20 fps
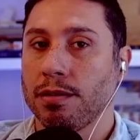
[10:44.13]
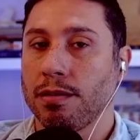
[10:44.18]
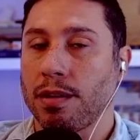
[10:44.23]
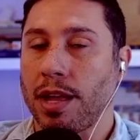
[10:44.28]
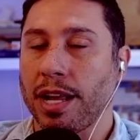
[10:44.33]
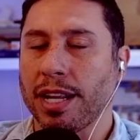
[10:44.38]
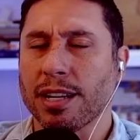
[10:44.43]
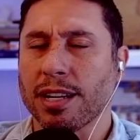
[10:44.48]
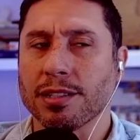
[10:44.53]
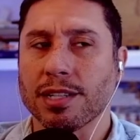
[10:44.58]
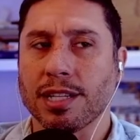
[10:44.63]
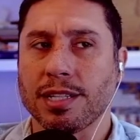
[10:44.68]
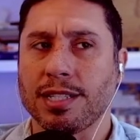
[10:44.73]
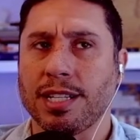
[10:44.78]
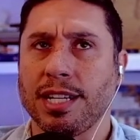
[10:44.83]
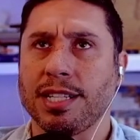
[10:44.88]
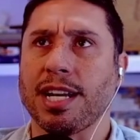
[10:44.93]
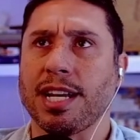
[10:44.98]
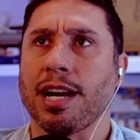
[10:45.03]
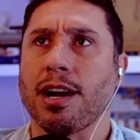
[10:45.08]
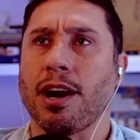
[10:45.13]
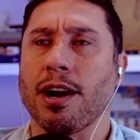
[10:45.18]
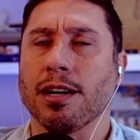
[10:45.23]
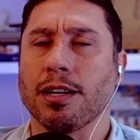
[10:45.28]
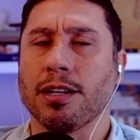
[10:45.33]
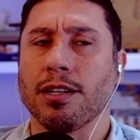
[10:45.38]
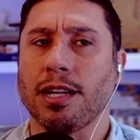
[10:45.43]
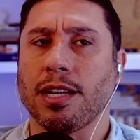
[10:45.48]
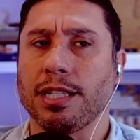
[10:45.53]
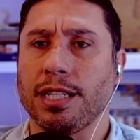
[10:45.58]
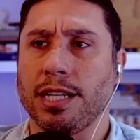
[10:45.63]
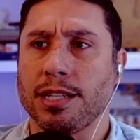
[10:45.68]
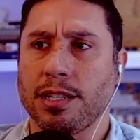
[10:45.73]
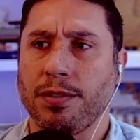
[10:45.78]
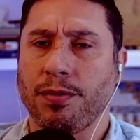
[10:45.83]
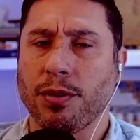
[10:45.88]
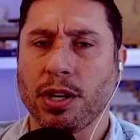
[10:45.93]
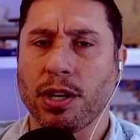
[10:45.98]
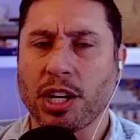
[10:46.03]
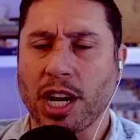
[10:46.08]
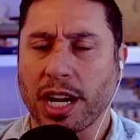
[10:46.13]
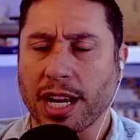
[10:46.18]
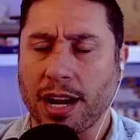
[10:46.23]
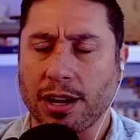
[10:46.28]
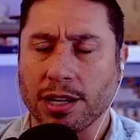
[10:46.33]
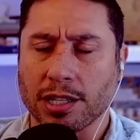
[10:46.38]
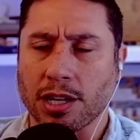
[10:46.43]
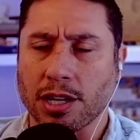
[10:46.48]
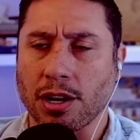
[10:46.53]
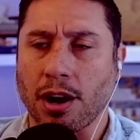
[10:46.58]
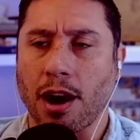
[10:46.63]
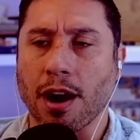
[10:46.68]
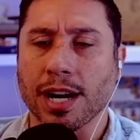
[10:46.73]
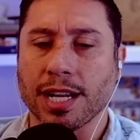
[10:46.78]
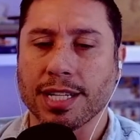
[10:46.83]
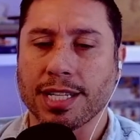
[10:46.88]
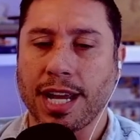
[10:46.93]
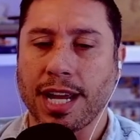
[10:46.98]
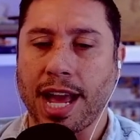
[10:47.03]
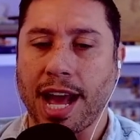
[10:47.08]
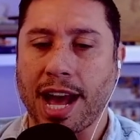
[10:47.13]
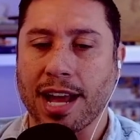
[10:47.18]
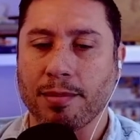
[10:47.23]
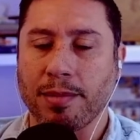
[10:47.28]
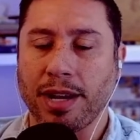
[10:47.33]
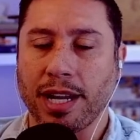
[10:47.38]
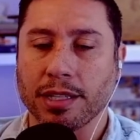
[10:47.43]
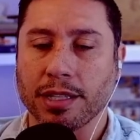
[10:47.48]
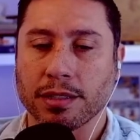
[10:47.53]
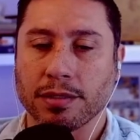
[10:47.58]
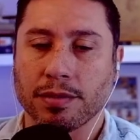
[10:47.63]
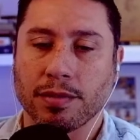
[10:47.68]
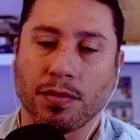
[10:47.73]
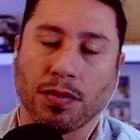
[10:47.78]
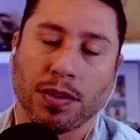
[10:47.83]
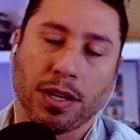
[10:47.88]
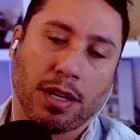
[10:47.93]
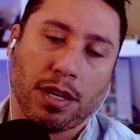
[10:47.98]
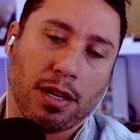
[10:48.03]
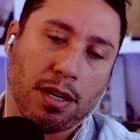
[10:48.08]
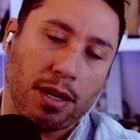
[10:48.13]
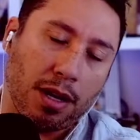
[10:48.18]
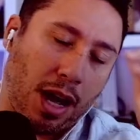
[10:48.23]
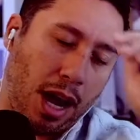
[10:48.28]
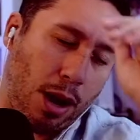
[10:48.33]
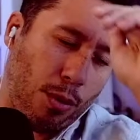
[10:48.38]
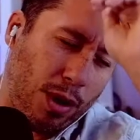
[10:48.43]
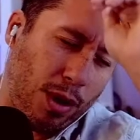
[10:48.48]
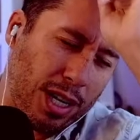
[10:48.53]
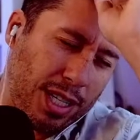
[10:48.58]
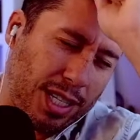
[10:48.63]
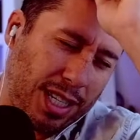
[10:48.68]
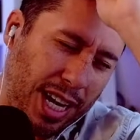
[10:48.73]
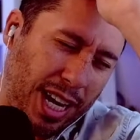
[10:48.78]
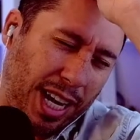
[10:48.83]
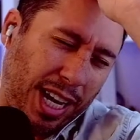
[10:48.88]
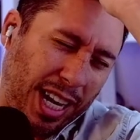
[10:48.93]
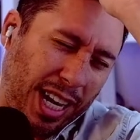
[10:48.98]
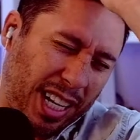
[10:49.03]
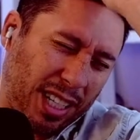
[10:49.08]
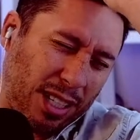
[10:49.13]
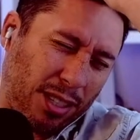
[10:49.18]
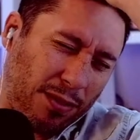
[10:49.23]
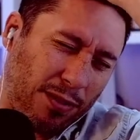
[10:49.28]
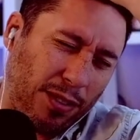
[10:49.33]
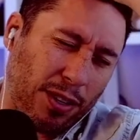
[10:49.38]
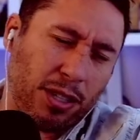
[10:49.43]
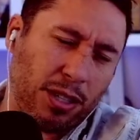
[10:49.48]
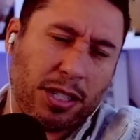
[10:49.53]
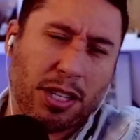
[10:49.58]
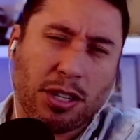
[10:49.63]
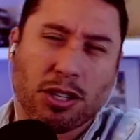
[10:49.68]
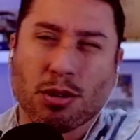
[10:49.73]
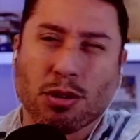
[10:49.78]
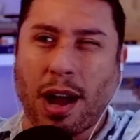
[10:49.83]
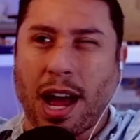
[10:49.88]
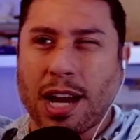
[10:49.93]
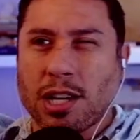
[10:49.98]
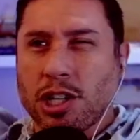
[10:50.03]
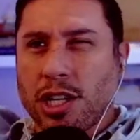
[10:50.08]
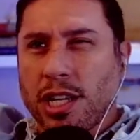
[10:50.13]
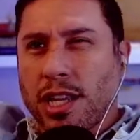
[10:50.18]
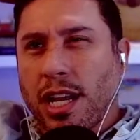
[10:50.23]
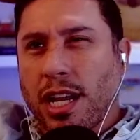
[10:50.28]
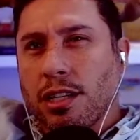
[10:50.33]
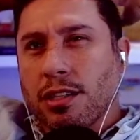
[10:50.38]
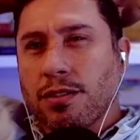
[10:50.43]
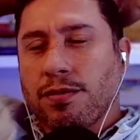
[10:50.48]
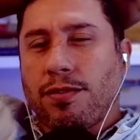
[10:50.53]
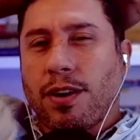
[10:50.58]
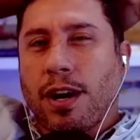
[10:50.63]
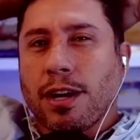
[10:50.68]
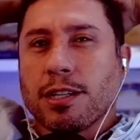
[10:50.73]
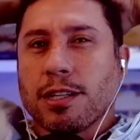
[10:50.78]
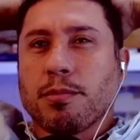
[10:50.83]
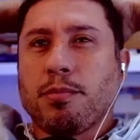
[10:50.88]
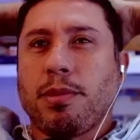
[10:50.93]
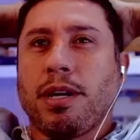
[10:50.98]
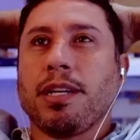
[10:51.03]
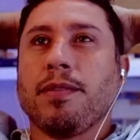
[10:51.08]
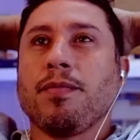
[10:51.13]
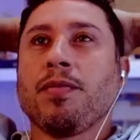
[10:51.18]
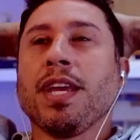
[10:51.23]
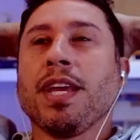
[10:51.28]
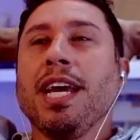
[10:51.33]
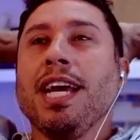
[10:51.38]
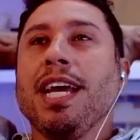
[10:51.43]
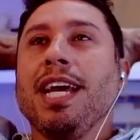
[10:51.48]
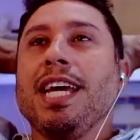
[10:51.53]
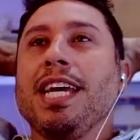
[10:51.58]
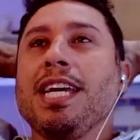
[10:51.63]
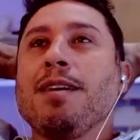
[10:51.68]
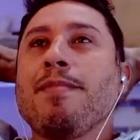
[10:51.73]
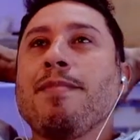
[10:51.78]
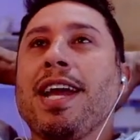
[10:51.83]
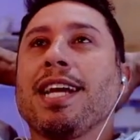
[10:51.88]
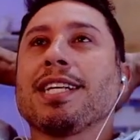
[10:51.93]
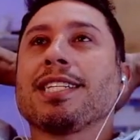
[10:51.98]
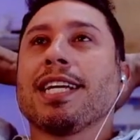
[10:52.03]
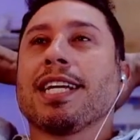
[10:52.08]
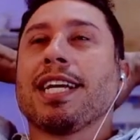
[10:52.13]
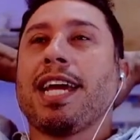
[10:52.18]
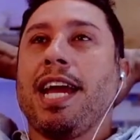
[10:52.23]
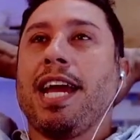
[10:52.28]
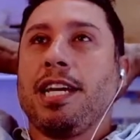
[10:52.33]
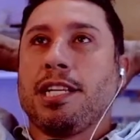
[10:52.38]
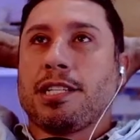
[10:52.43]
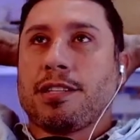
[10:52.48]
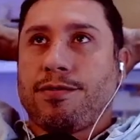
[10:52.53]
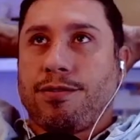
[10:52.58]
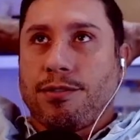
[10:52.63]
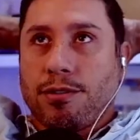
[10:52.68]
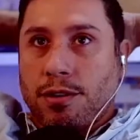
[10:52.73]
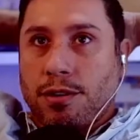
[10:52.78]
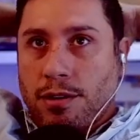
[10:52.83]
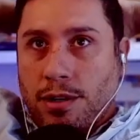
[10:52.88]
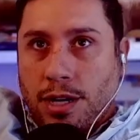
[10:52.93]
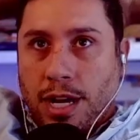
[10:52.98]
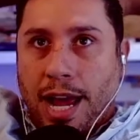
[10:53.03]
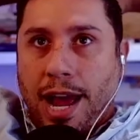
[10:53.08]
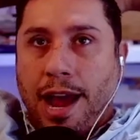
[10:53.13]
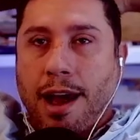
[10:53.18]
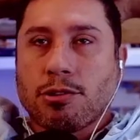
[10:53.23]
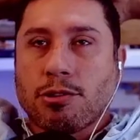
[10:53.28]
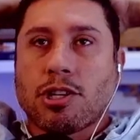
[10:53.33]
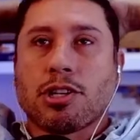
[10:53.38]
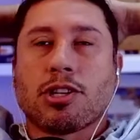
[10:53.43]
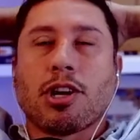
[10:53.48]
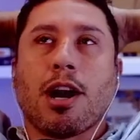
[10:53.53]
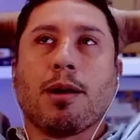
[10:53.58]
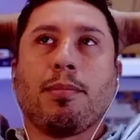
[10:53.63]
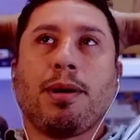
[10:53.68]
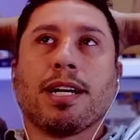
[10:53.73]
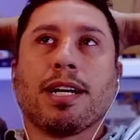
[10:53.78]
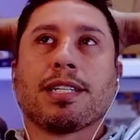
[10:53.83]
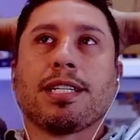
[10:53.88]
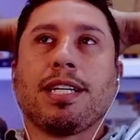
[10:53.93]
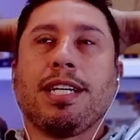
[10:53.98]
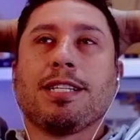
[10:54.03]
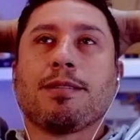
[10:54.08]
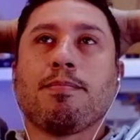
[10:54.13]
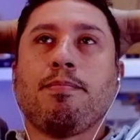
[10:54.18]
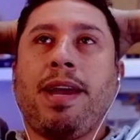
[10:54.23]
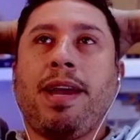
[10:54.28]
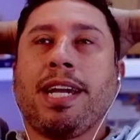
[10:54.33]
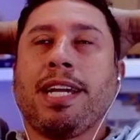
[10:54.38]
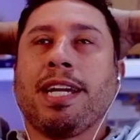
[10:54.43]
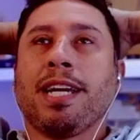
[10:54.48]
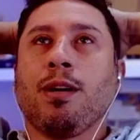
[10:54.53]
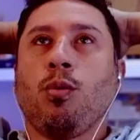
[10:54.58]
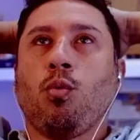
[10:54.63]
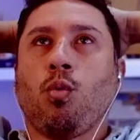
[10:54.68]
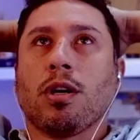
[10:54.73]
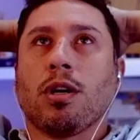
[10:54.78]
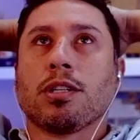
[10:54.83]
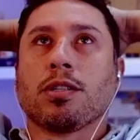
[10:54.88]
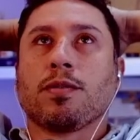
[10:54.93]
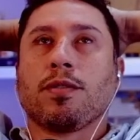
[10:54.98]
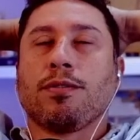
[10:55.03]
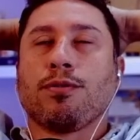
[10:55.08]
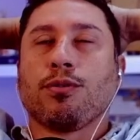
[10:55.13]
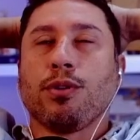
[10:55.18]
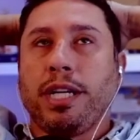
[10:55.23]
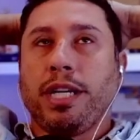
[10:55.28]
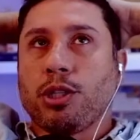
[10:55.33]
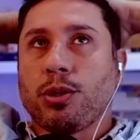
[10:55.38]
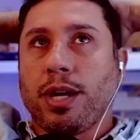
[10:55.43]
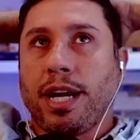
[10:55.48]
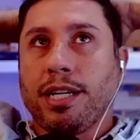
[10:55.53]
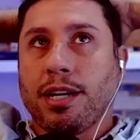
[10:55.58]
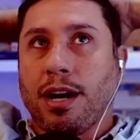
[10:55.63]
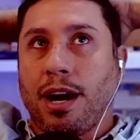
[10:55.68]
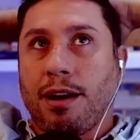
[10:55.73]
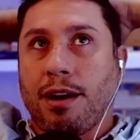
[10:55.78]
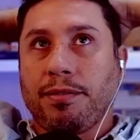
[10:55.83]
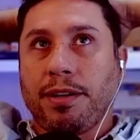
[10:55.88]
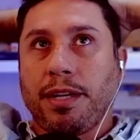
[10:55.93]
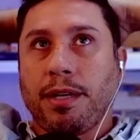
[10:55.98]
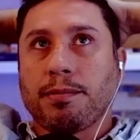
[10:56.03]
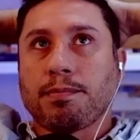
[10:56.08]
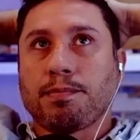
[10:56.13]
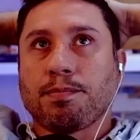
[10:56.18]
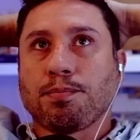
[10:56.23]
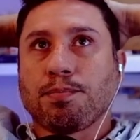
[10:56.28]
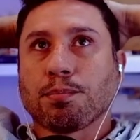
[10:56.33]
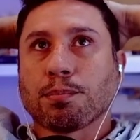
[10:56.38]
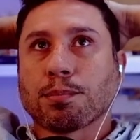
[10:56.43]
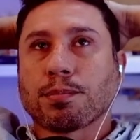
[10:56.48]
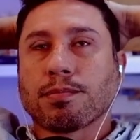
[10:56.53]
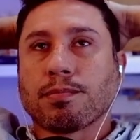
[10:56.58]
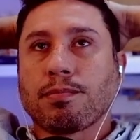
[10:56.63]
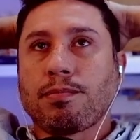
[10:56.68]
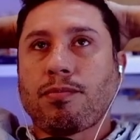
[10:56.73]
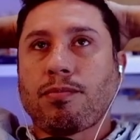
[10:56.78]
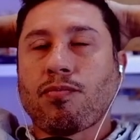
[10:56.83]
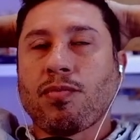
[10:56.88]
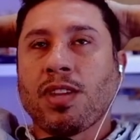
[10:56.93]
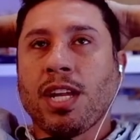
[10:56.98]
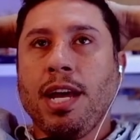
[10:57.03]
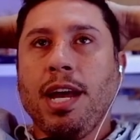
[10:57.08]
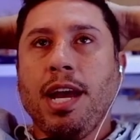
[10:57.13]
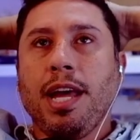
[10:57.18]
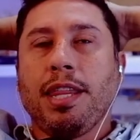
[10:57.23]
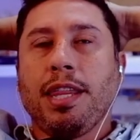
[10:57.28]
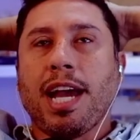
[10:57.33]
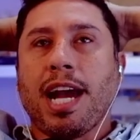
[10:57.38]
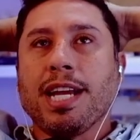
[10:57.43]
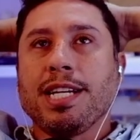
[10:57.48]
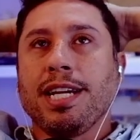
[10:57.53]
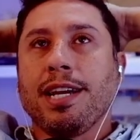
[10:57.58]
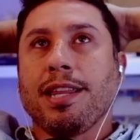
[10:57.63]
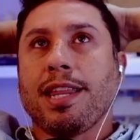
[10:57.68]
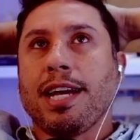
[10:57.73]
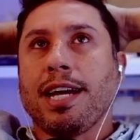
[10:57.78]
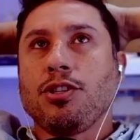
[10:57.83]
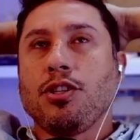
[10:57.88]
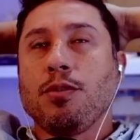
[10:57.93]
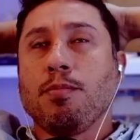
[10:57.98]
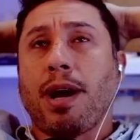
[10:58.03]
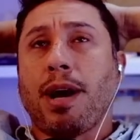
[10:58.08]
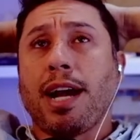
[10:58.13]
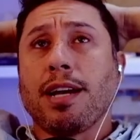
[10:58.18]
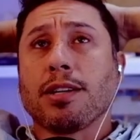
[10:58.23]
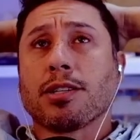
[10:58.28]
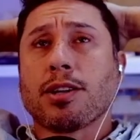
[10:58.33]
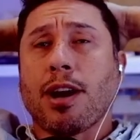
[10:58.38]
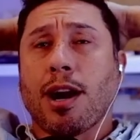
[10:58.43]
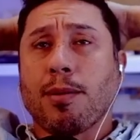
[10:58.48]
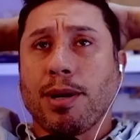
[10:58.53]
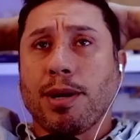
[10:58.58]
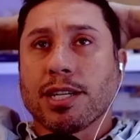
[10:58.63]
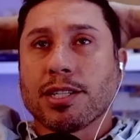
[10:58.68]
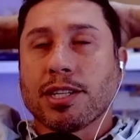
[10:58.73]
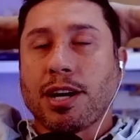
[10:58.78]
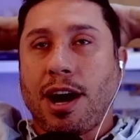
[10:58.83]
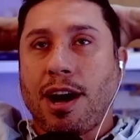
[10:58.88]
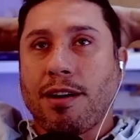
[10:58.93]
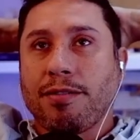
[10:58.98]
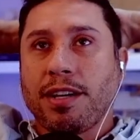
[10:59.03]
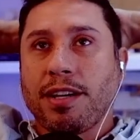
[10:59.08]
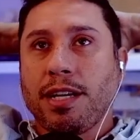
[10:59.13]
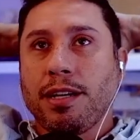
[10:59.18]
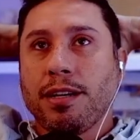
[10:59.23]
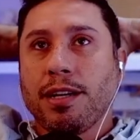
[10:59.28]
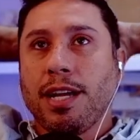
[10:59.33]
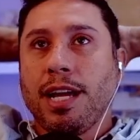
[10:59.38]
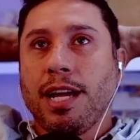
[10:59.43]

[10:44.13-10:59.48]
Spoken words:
I think there's a Zizek article on this. If you check it out, it's on RSA Animate. I want to say it's first is tragedy, then is farce, but he makes the case for how Starbucks is making it worse for free trade coffee. The idea that you buy a Starbucks coffee